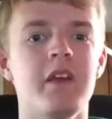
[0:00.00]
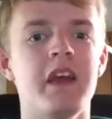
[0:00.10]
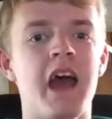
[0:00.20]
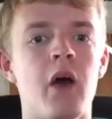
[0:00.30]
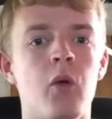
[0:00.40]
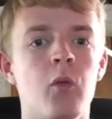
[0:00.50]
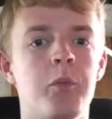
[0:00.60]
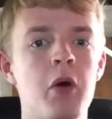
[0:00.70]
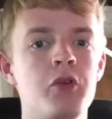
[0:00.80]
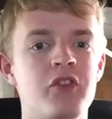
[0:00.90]
Now,
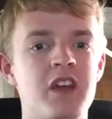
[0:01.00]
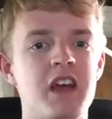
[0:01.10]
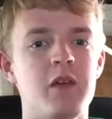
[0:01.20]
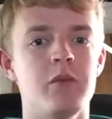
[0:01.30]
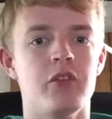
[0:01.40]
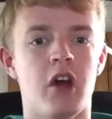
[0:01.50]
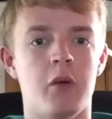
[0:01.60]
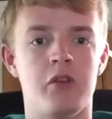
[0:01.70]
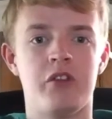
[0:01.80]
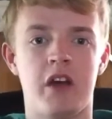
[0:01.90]
both teams,
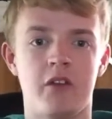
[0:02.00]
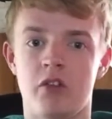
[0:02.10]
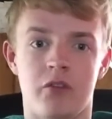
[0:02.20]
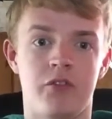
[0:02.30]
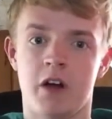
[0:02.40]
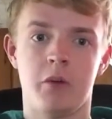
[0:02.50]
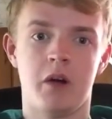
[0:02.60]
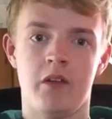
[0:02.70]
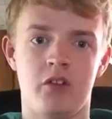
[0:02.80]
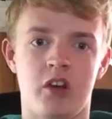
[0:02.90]
I would say, have done very
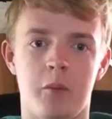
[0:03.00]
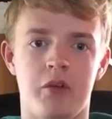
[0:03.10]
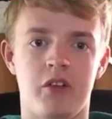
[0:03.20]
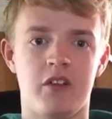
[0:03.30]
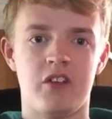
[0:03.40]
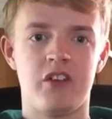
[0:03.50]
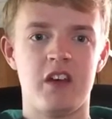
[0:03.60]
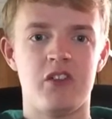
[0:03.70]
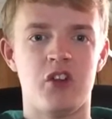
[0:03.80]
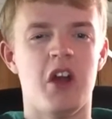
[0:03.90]
well in the Champions League this
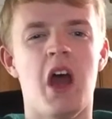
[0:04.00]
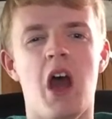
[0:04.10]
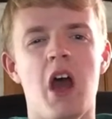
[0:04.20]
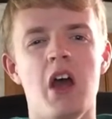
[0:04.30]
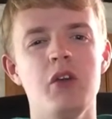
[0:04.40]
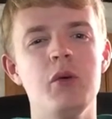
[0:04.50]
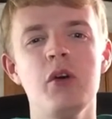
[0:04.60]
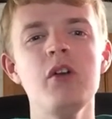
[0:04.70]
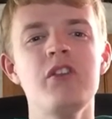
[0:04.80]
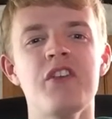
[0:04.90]
season. You
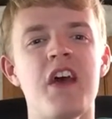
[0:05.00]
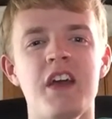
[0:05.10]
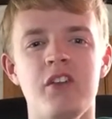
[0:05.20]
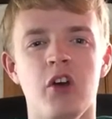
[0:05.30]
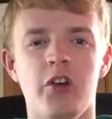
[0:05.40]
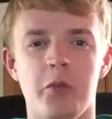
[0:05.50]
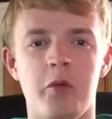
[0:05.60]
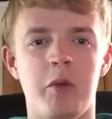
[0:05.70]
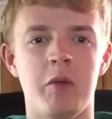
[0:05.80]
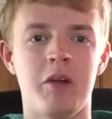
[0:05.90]
could say Tottenham
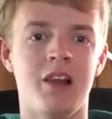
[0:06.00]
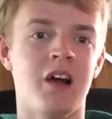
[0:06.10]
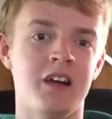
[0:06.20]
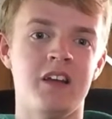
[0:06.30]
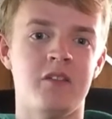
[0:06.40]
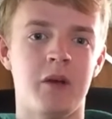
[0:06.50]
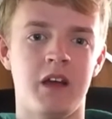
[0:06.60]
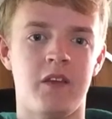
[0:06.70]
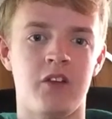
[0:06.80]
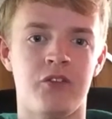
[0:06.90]
have been a bit lucky to
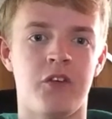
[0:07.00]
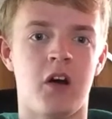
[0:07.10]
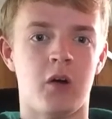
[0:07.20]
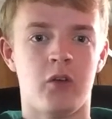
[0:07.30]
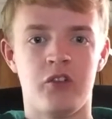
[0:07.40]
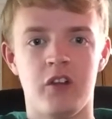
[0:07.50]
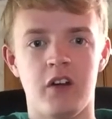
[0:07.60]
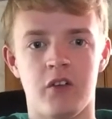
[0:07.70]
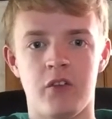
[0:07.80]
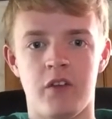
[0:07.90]
make it this far,
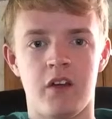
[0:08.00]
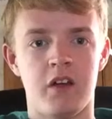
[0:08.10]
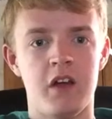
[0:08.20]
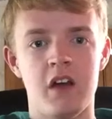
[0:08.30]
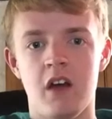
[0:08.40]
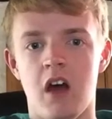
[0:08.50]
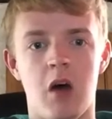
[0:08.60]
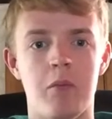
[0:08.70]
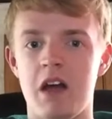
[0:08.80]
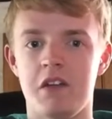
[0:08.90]
obviously, after the
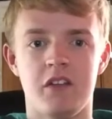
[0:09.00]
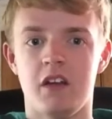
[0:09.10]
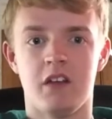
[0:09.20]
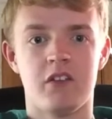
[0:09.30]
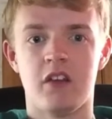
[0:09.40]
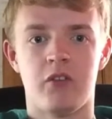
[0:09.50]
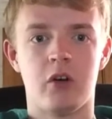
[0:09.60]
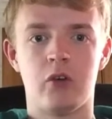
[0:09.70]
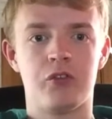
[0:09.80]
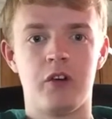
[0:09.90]
amazing
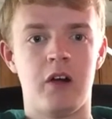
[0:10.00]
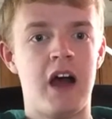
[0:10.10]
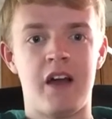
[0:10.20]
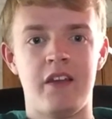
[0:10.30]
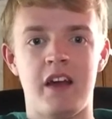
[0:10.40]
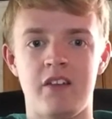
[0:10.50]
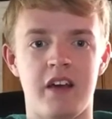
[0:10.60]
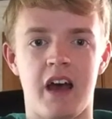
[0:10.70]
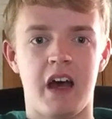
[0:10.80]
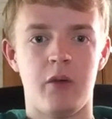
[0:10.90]
7-goal thriller at the
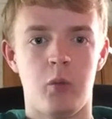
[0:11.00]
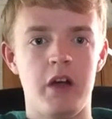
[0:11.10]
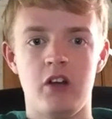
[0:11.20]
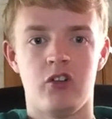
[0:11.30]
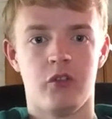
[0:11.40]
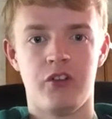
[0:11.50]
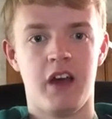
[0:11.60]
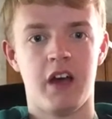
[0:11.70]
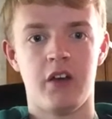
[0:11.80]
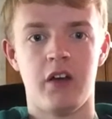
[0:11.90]
Etihad, which obviously
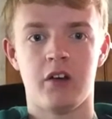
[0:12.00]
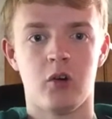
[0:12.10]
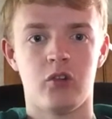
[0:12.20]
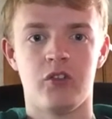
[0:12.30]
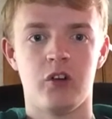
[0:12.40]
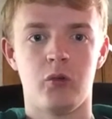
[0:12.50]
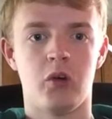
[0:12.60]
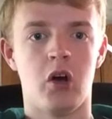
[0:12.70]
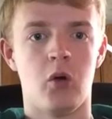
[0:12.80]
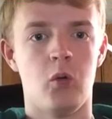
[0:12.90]
had a controversial
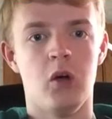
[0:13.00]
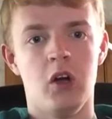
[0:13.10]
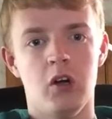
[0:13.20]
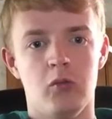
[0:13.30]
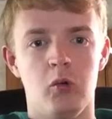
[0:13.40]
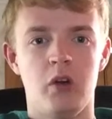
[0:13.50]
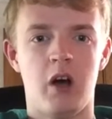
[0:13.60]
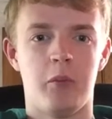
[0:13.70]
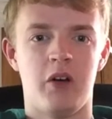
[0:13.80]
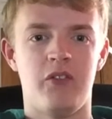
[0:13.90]
goal ruled
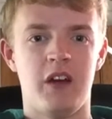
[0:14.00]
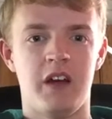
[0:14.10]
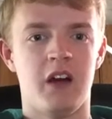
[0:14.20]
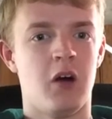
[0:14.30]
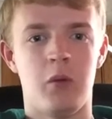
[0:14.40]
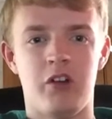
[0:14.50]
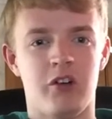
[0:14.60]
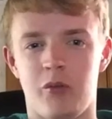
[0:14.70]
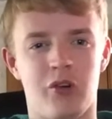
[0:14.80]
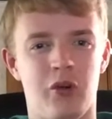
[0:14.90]
out by VAR,
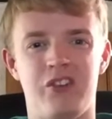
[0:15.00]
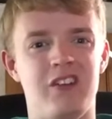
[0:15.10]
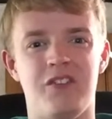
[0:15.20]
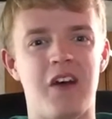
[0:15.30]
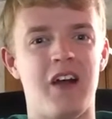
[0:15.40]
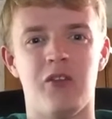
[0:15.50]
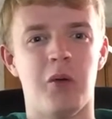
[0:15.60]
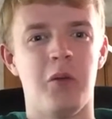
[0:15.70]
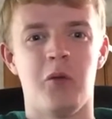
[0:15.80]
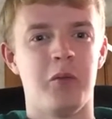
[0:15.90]
which I'm sure City fans
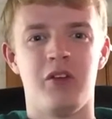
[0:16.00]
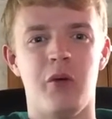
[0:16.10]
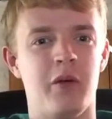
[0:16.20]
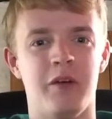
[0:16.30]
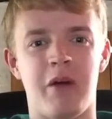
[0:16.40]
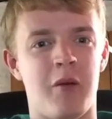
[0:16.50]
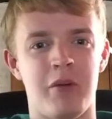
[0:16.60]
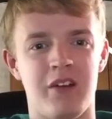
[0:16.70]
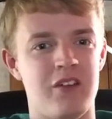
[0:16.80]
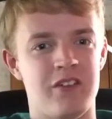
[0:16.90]
won't want me talking
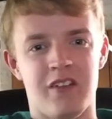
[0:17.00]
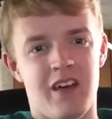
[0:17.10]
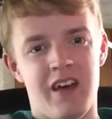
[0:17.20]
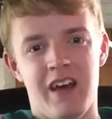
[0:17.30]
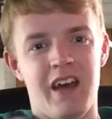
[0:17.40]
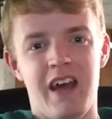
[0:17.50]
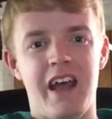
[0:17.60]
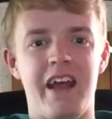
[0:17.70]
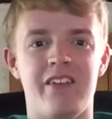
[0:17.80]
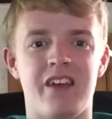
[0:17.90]
about because
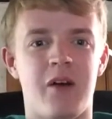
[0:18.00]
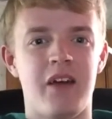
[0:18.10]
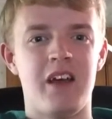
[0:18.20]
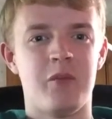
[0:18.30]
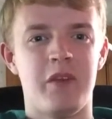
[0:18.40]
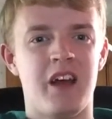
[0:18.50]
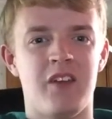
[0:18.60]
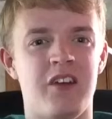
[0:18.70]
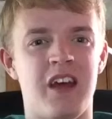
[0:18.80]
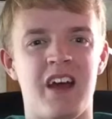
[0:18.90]
it is how it is. But at
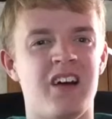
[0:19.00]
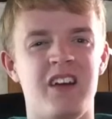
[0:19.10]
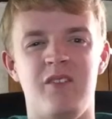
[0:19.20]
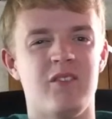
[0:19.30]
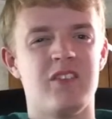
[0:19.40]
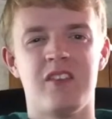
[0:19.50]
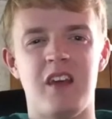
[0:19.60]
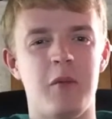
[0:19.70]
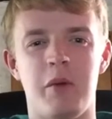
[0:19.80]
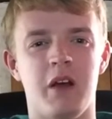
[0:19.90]
of the day, I didn't
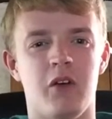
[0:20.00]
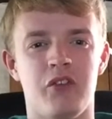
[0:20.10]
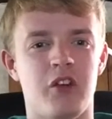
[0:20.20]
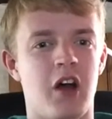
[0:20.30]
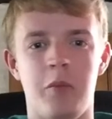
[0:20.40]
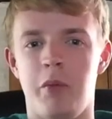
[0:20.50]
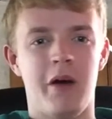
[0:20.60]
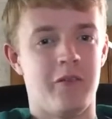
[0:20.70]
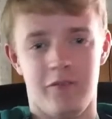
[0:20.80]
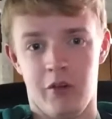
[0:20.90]
see it being offside,
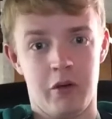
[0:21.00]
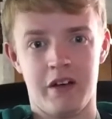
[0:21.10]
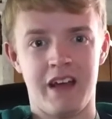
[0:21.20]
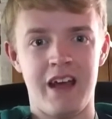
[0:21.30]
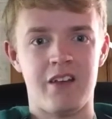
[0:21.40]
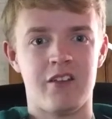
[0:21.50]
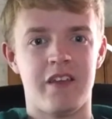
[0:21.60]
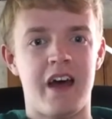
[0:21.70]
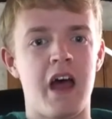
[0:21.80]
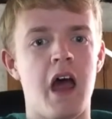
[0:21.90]
but I'm not going to get into
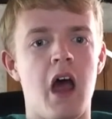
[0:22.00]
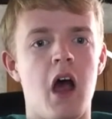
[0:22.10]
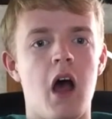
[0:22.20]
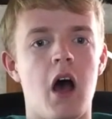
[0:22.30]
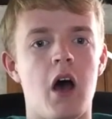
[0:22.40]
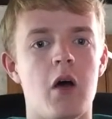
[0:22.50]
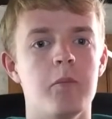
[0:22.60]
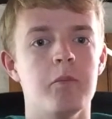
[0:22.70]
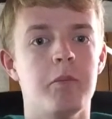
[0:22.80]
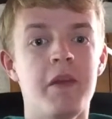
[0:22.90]
that.
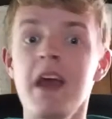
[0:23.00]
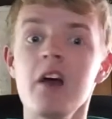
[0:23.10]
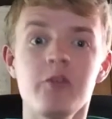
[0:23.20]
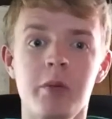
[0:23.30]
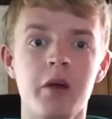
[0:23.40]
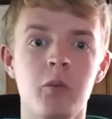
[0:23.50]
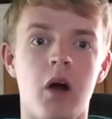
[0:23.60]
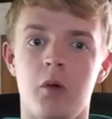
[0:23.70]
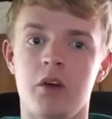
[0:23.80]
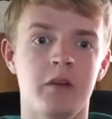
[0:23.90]
But they have played
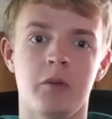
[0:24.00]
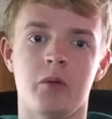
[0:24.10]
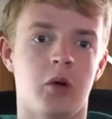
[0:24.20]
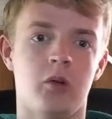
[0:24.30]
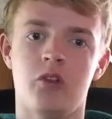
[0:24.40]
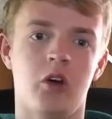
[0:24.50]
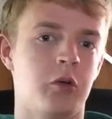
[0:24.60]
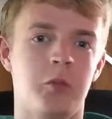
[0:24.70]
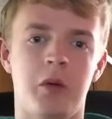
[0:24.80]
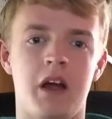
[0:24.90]
well, don't get me wrong.
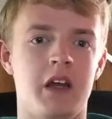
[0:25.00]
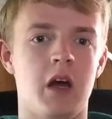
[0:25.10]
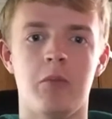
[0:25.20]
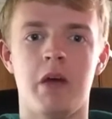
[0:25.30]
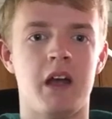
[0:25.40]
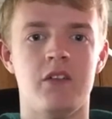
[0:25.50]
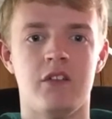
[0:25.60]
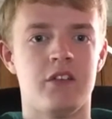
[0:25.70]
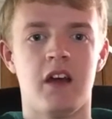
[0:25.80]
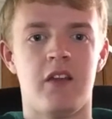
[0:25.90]
Tottenham have played
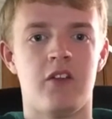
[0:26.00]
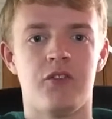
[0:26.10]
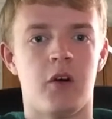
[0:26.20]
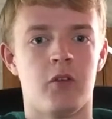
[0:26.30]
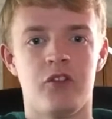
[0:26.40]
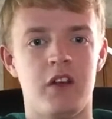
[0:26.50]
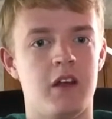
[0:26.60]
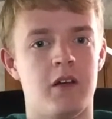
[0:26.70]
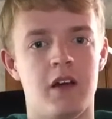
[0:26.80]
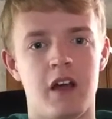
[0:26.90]
amazing to get this far.
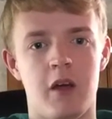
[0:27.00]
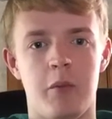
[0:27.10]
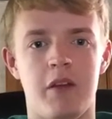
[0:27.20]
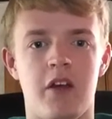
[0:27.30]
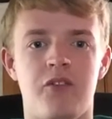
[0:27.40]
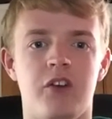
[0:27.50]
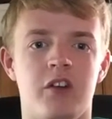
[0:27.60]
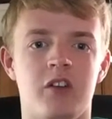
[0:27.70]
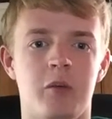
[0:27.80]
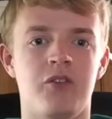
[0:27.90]
Obviously, it being their
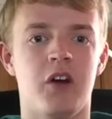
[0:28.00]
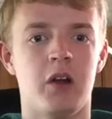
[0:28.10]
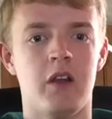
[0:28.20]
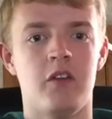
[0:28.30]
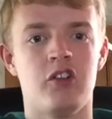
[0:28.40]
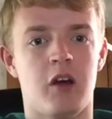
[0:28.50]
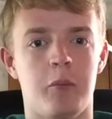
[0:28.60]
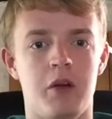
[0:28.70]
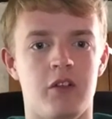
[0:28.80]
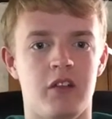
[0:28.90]
first semi-final in the
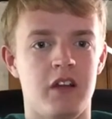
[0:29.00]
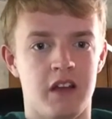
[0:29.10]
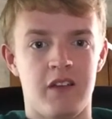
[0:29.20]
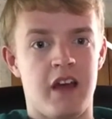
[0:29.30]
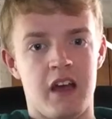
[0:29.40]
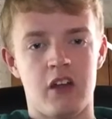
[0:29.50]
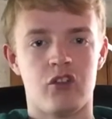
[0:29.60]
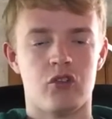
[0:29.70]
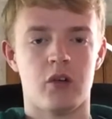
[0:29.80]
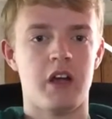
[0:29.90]
Champions League in their
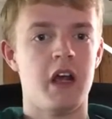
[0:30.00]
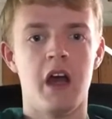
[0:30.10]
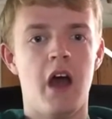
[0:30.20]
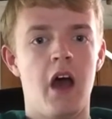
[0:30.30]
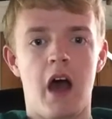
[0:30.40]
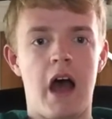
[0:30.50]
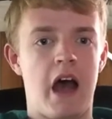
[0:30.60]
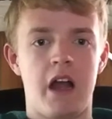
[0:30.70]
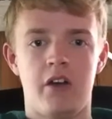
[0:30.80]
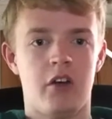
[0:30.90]
history,
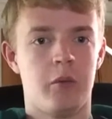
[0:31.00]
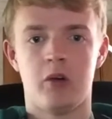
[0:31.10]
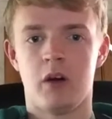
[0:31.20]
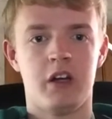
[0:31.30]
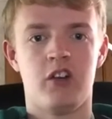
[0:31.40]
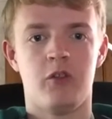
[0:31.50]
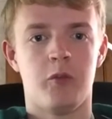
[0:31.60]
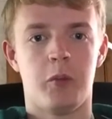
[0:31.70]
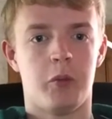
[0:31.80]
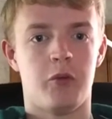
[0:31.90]
and a great
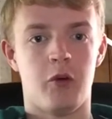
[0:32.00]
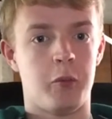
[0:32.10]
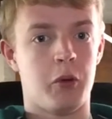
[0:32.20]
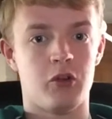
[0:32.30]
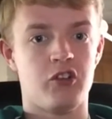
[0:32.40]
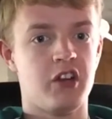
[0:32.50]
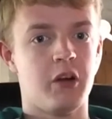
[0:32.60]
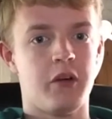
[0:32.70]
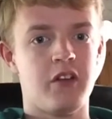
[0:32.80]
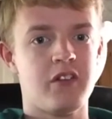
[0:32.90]
achievement for
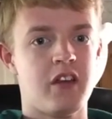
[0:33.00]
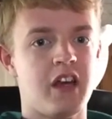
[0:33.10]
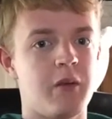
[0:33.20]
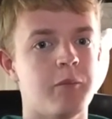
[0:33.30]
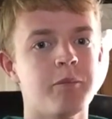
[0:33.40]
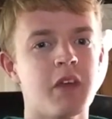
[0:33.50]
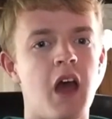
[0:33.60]
Pochettino and his team.